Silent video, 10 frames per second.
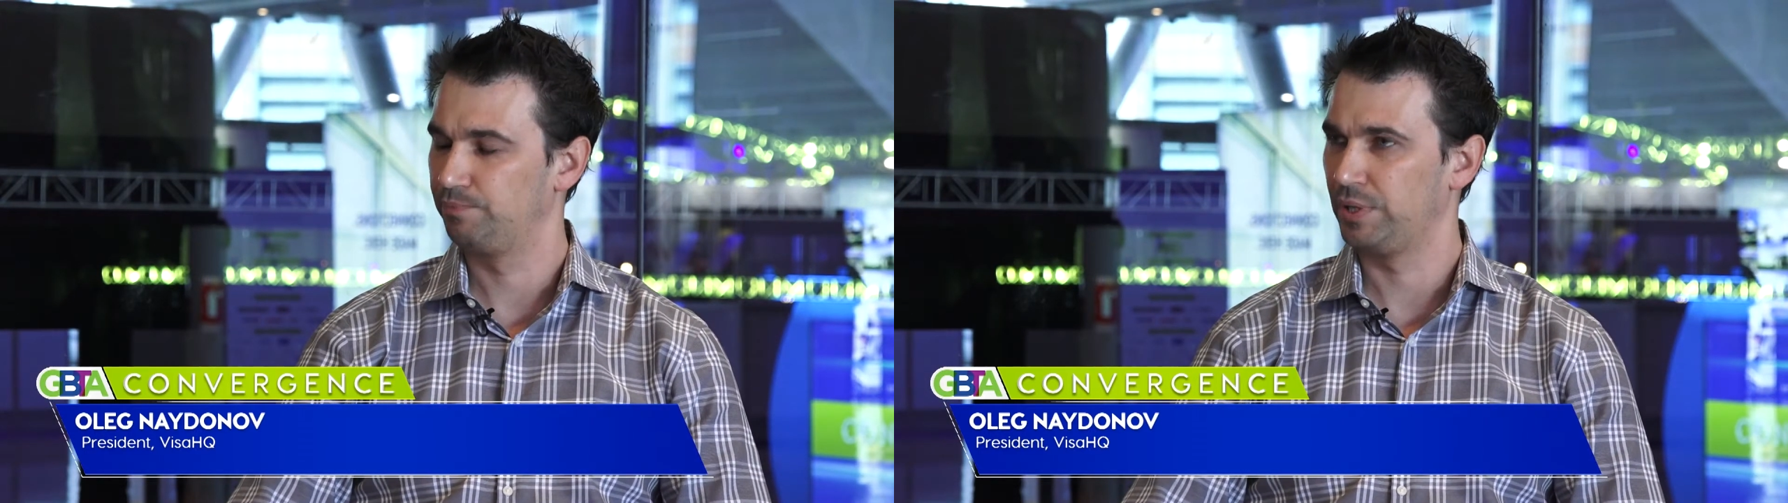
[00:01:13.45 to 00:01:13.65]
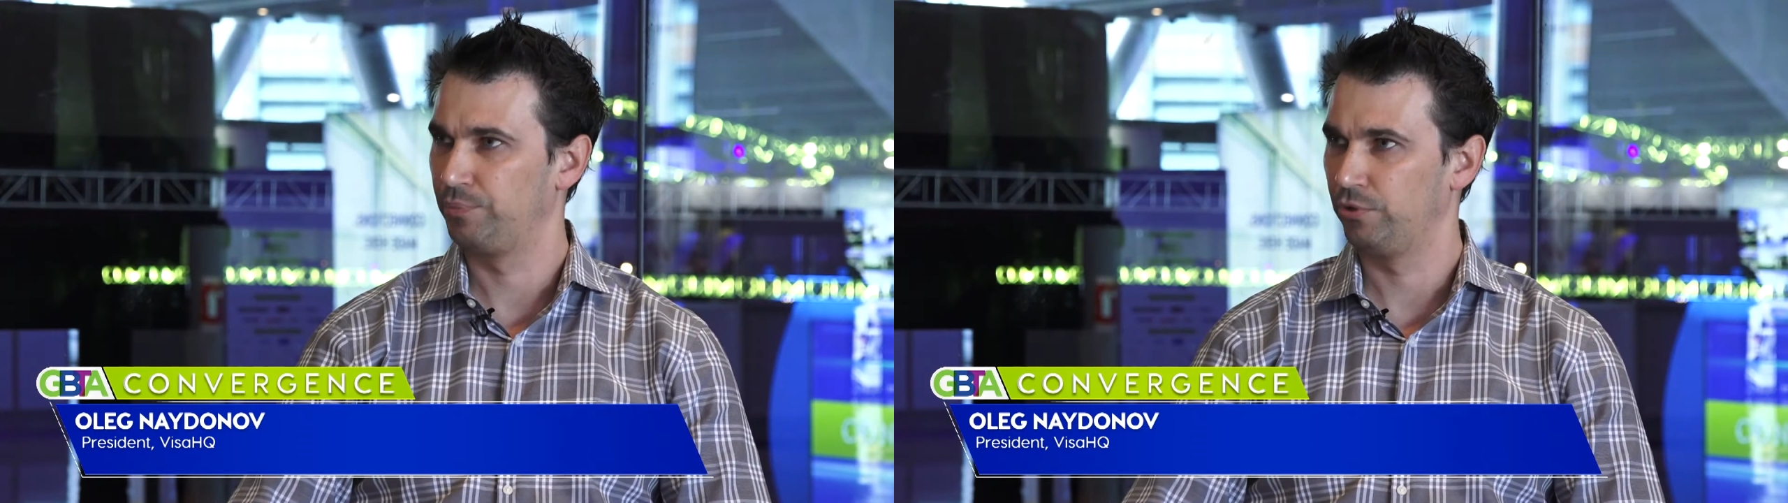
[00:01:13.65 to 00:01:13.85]

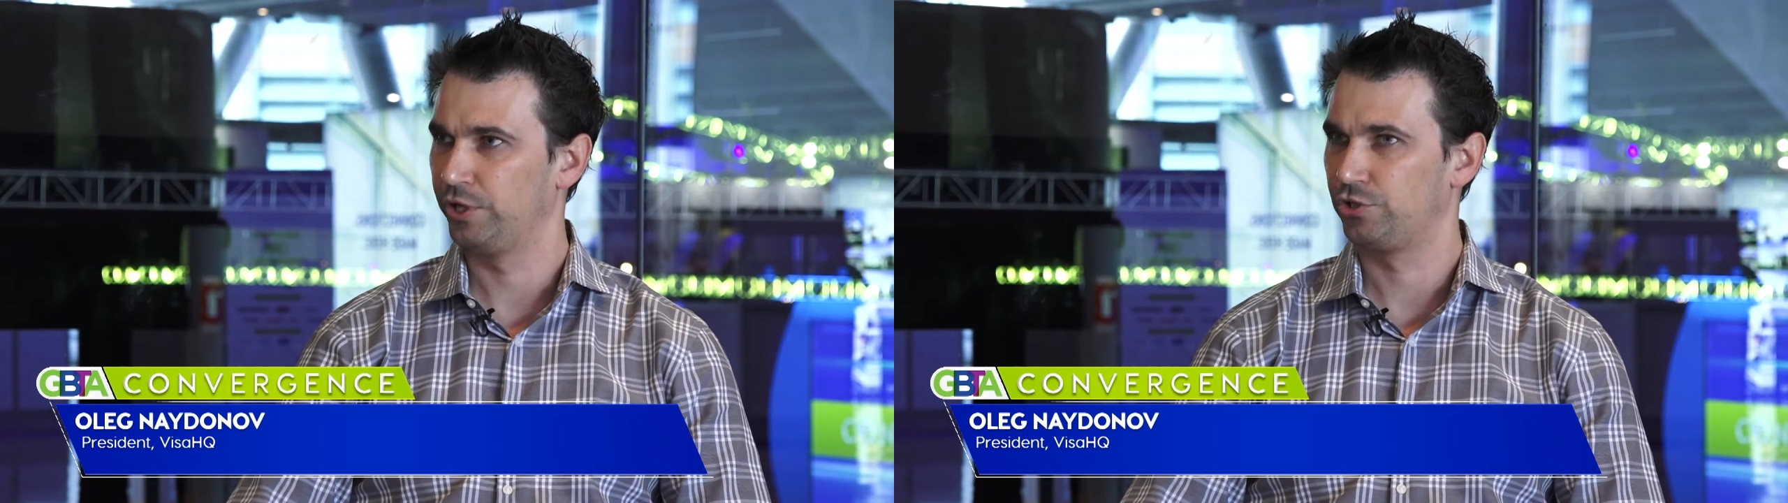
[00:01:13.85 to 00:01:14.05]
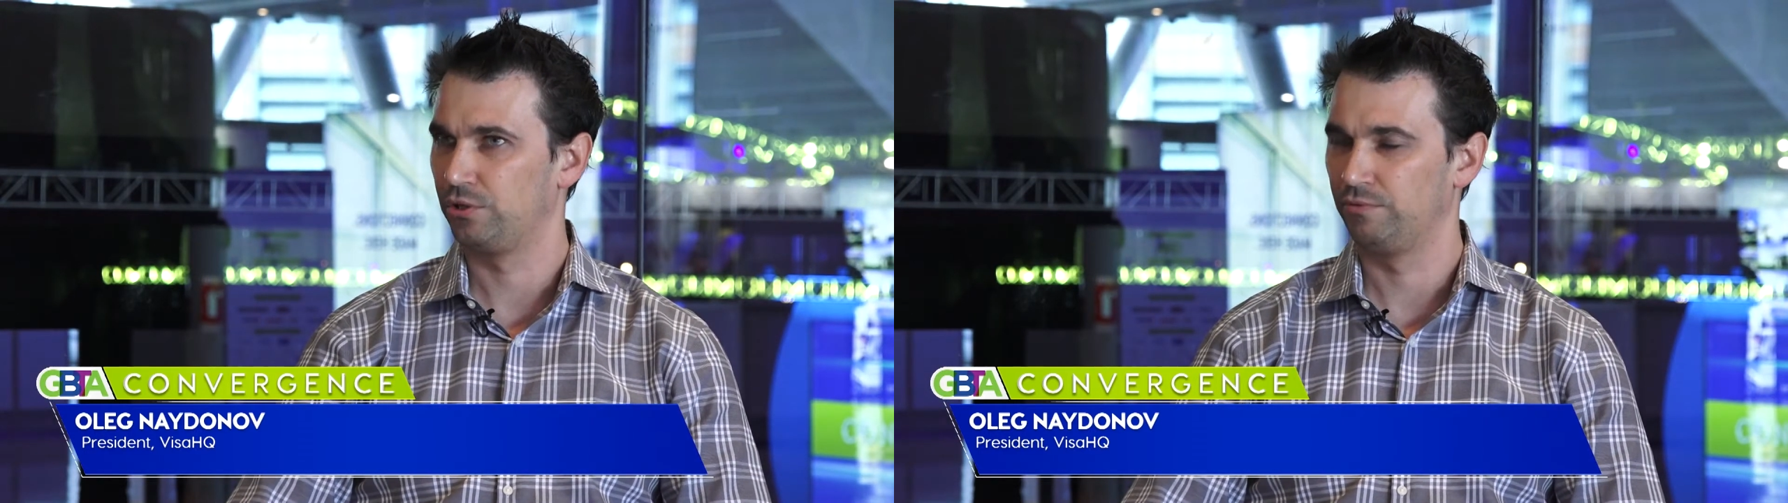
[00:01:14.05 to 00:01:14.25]

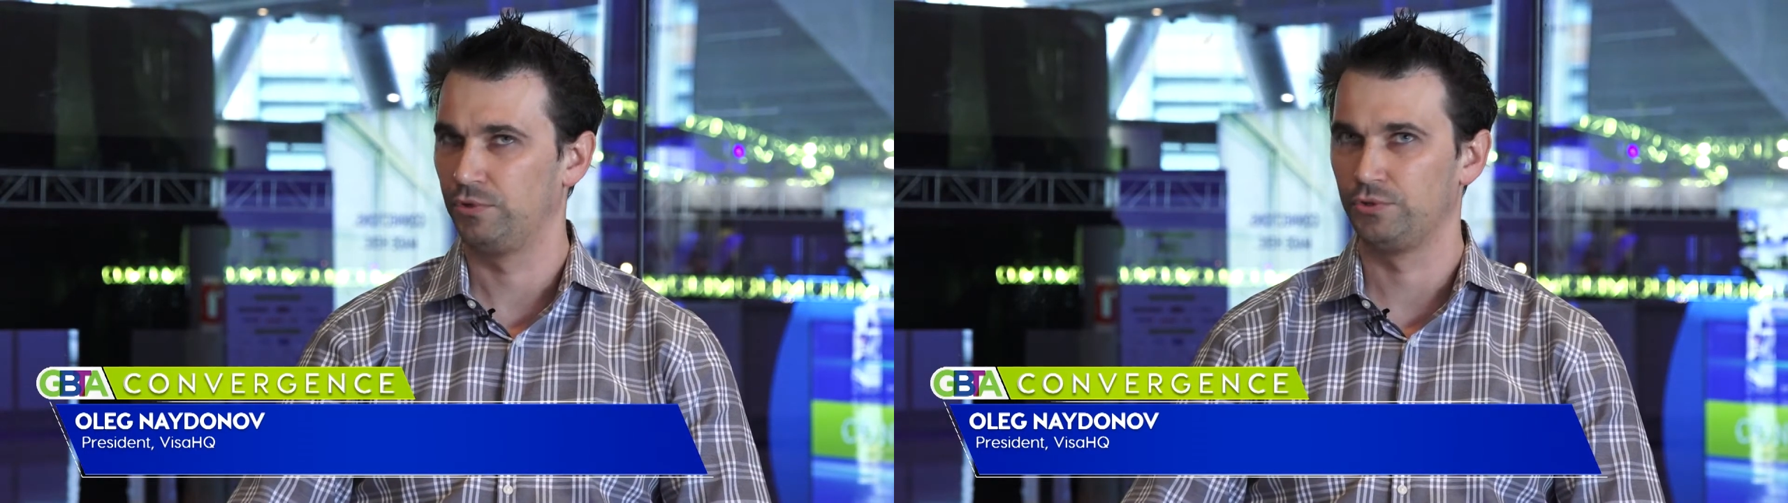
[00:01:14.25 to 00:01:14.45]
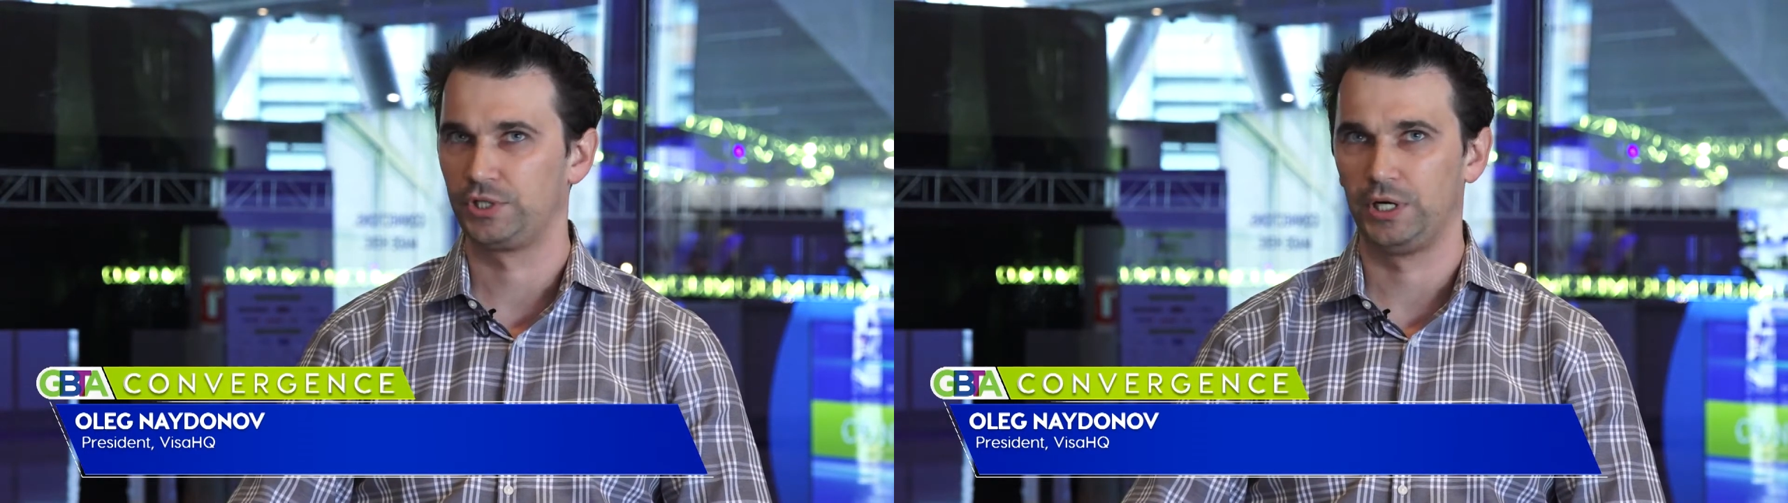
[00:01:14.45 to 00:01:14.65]
population of
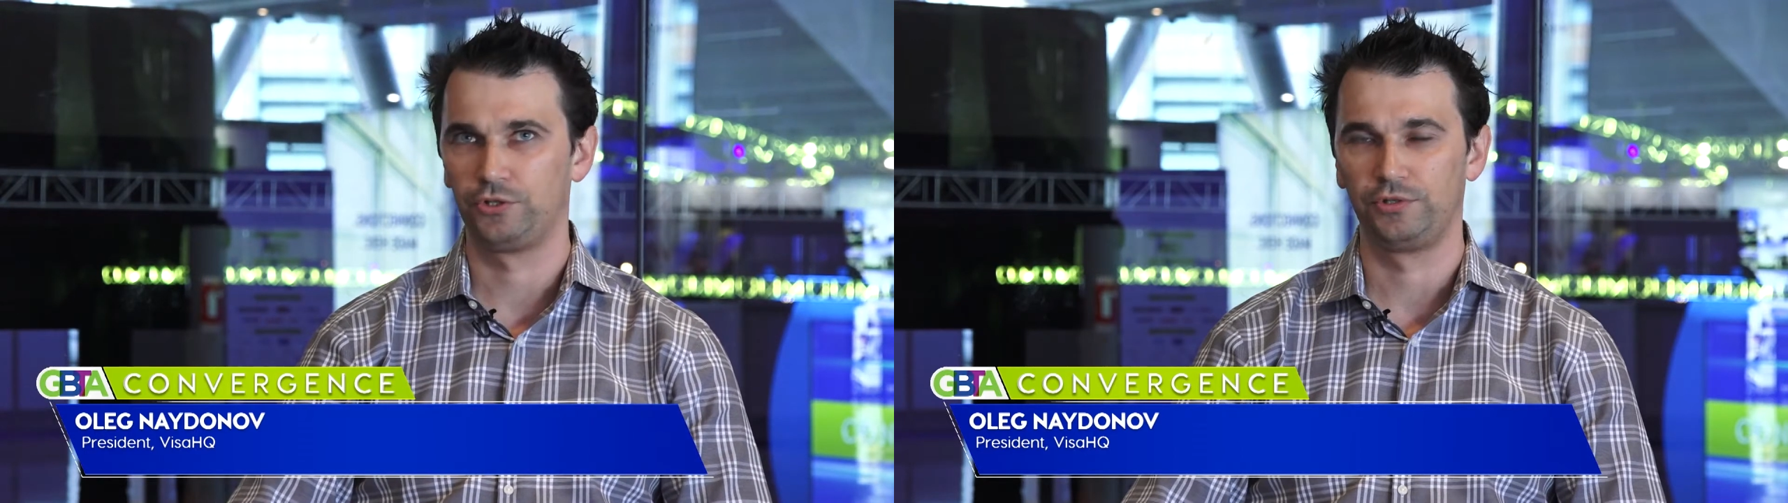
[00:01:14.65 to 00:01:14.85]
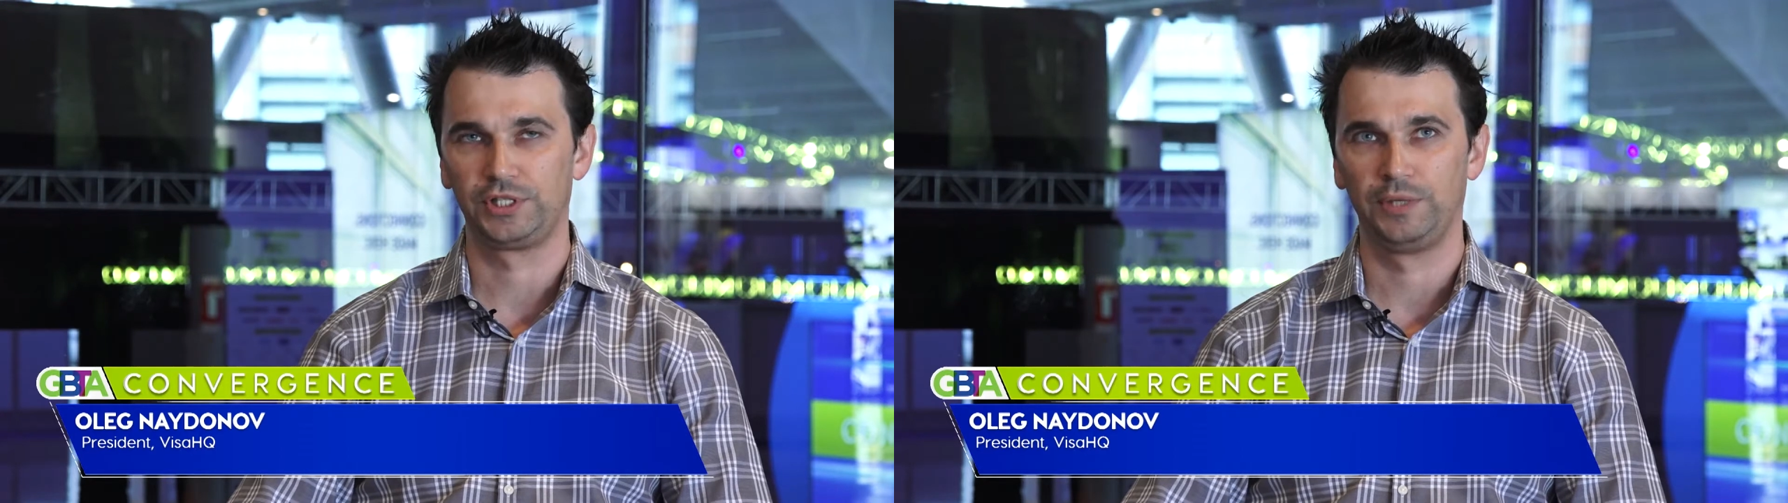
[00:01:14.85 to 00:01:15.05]
those
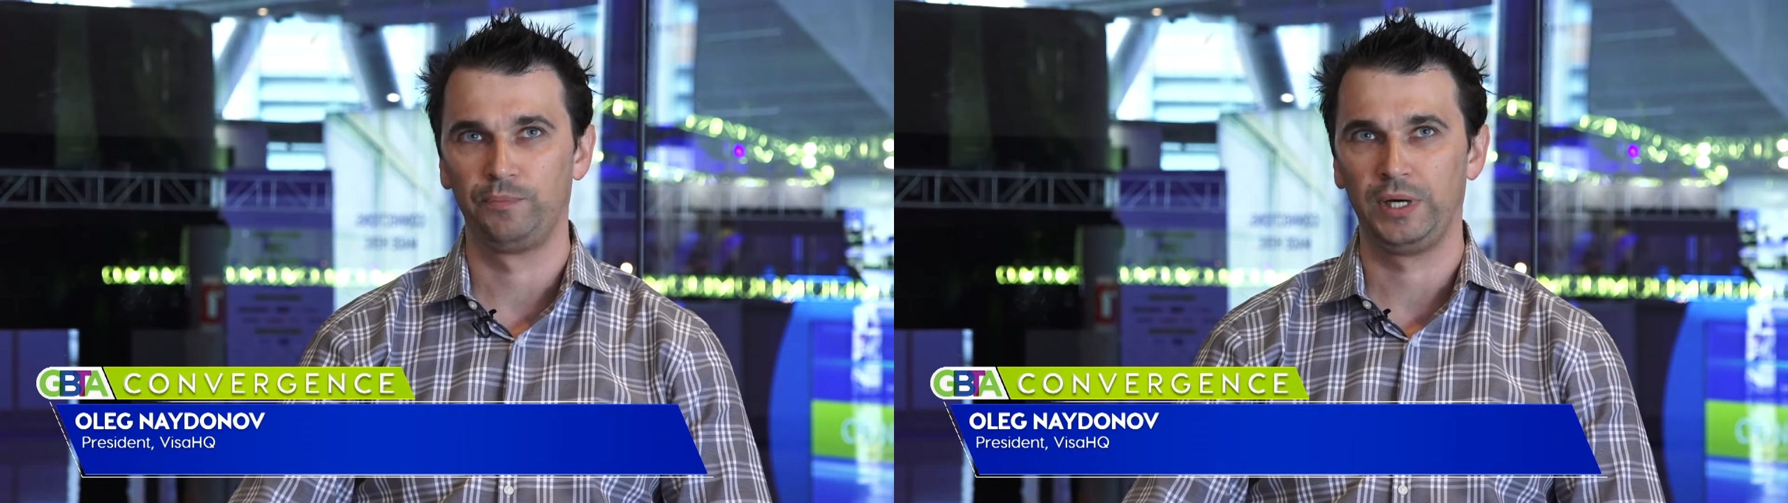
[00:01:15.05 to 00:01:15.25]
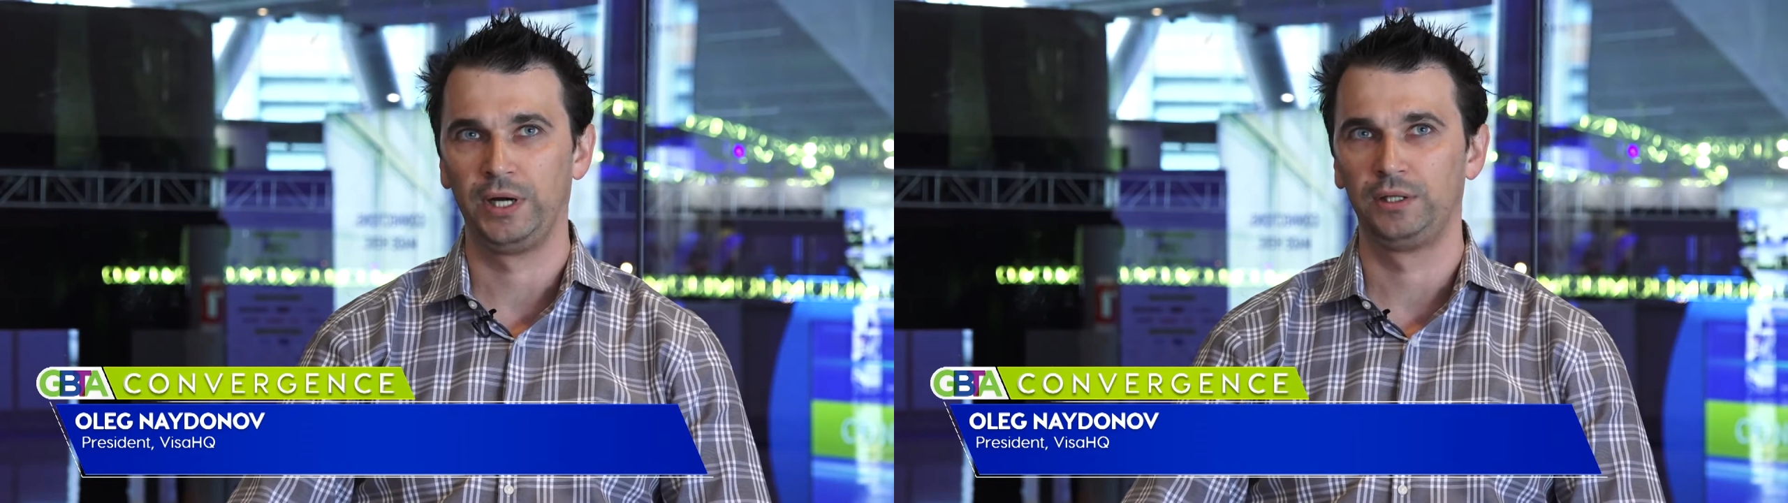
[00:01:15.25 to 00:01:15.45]
countries
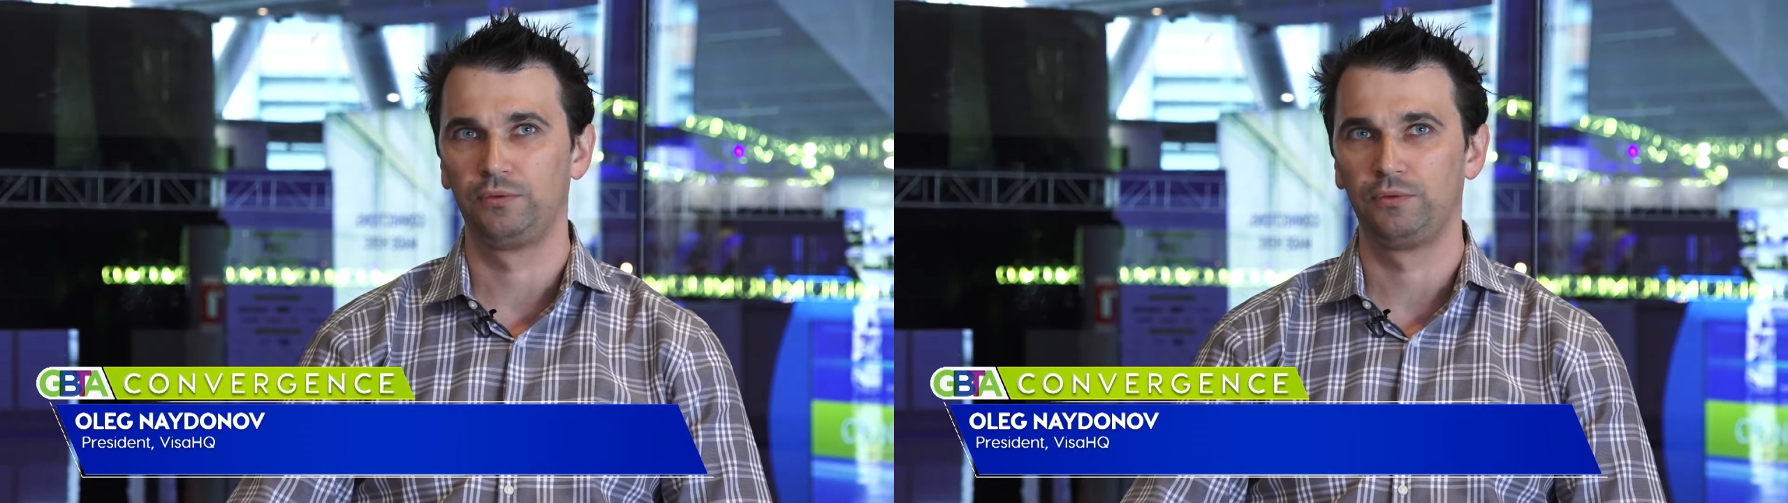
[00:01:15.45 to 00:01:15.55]
combined